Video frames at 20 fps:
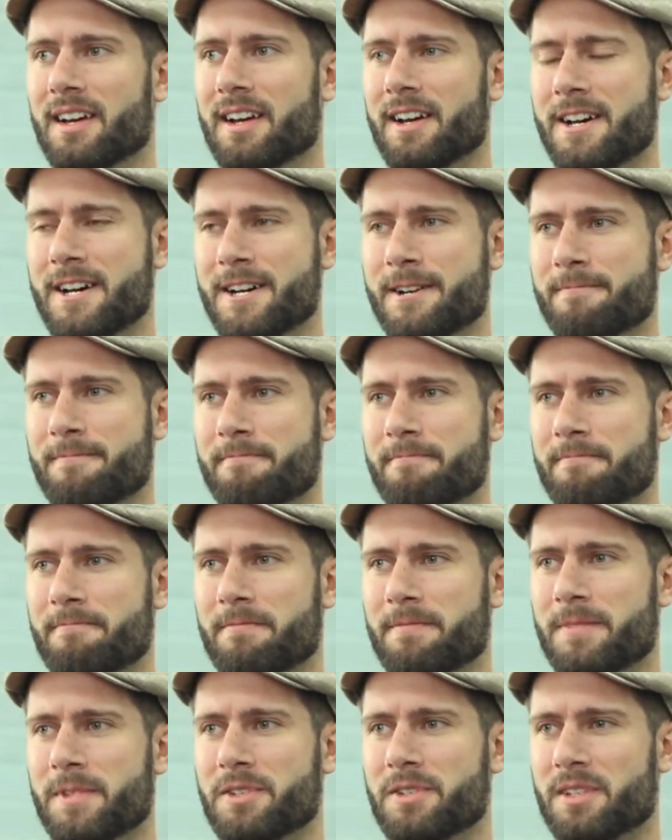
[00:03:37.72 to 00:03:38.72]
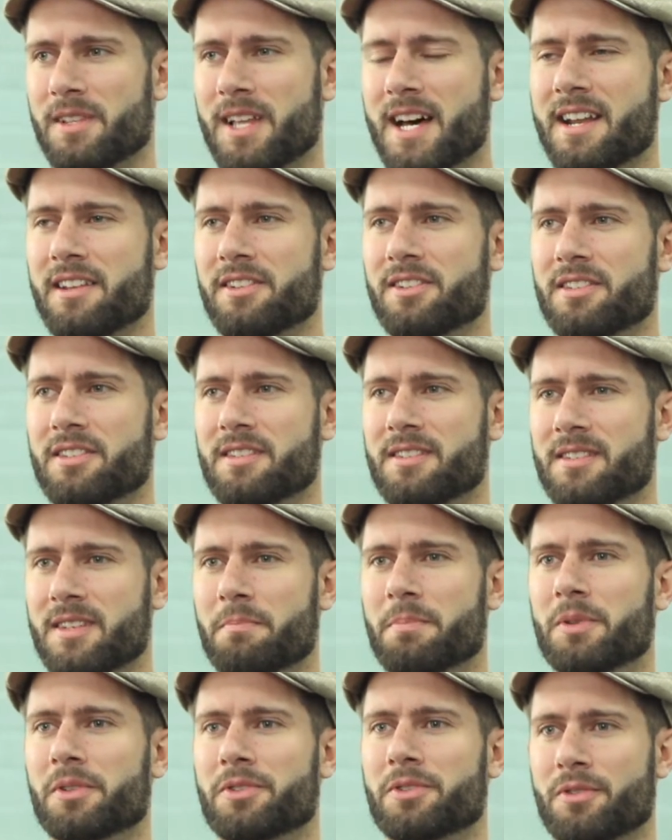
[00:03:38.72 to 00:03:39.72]
uh, there's a lot of just
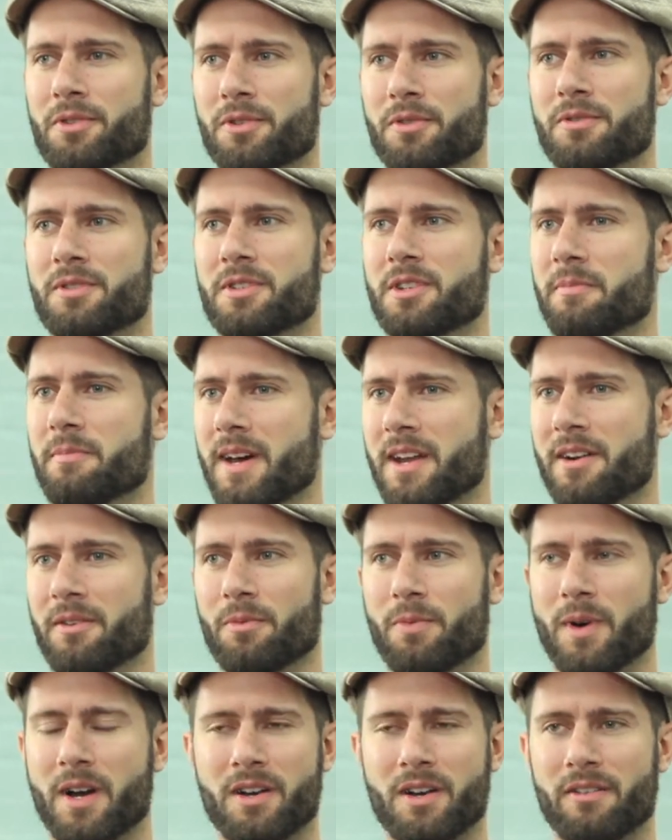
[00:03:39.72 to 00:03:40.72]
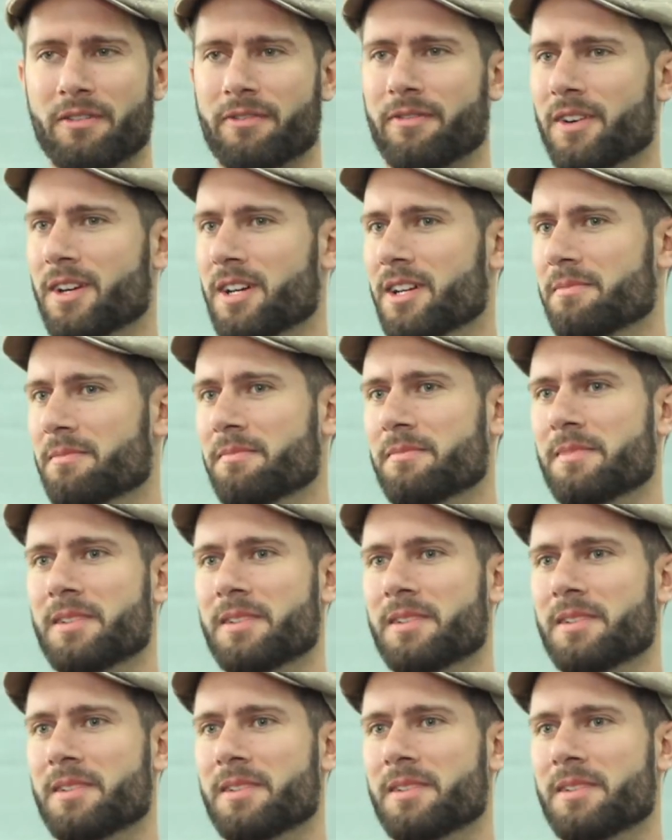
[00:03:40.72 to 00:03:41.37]
simple truths no matter where you're from,